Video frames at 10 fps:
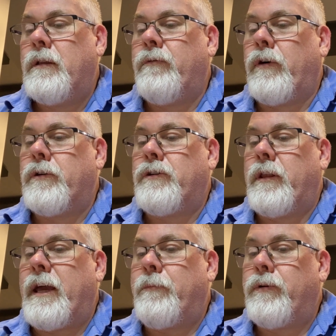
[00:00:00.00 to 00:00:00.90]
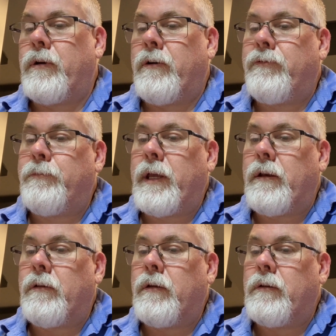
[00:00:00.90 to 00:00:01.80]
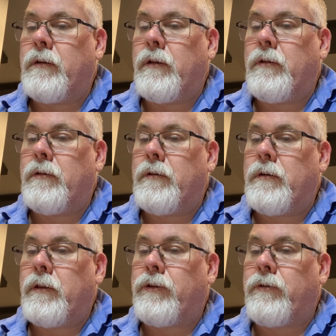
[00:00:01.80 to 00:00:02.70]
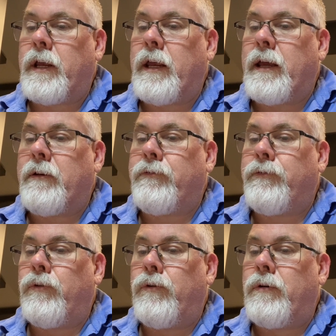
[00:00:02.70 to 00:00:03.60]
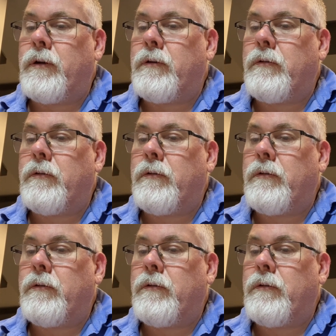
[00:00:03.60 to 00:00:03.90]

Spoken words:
voltage on the output of pin 3 and 4.